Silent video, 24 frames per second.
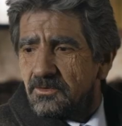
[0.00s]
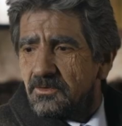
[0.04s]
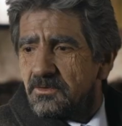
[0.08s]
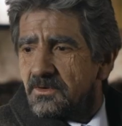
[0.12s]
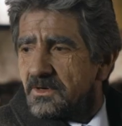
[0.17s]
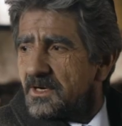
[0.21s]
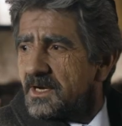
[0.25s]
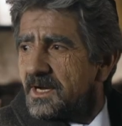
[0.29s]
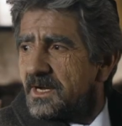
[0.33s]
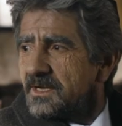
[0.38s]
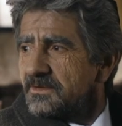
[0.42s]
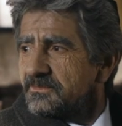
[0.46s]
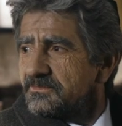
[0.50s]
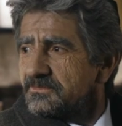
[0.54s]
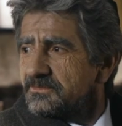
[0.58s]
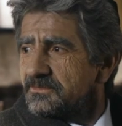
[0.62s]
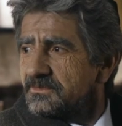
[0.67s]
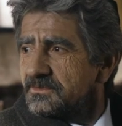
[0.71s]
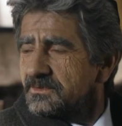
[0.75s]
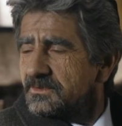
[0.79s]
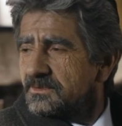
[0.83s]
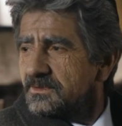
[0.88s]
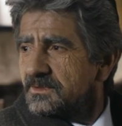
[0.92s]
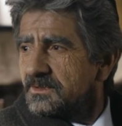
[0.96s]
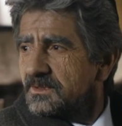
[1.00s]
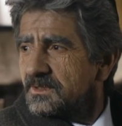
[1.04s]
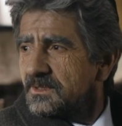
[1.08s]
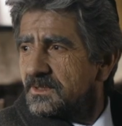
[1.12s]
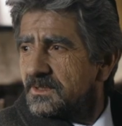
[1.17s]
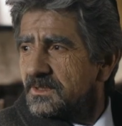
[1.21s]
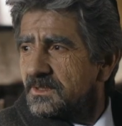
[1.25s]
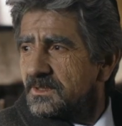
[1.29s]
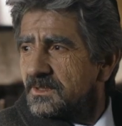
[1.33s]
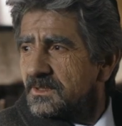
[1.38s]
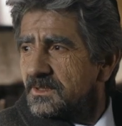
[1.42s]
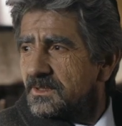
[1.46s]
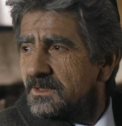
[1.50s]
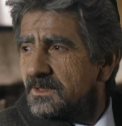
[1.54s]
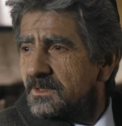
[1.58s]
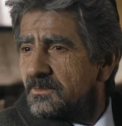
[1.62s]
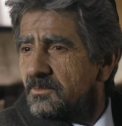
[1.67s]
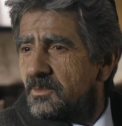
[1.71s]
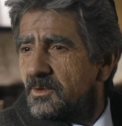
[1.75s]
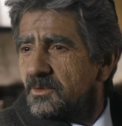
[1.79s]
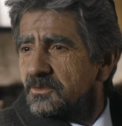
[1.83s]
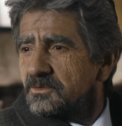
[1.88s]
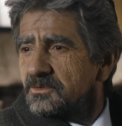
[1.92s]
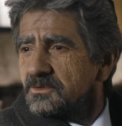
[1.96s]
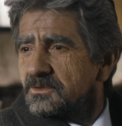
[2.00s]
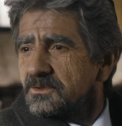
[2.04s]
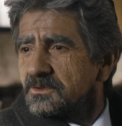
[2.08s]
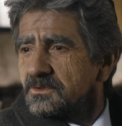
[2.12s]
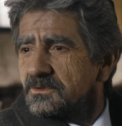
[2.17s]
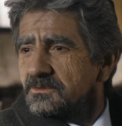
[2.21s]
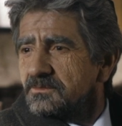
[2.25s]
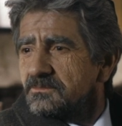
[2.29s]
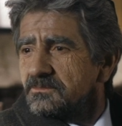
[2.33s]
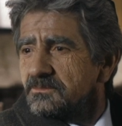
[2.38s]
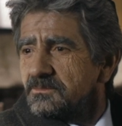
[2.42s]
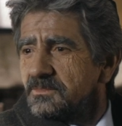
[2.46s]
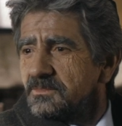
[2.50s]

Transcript: her life. About uh,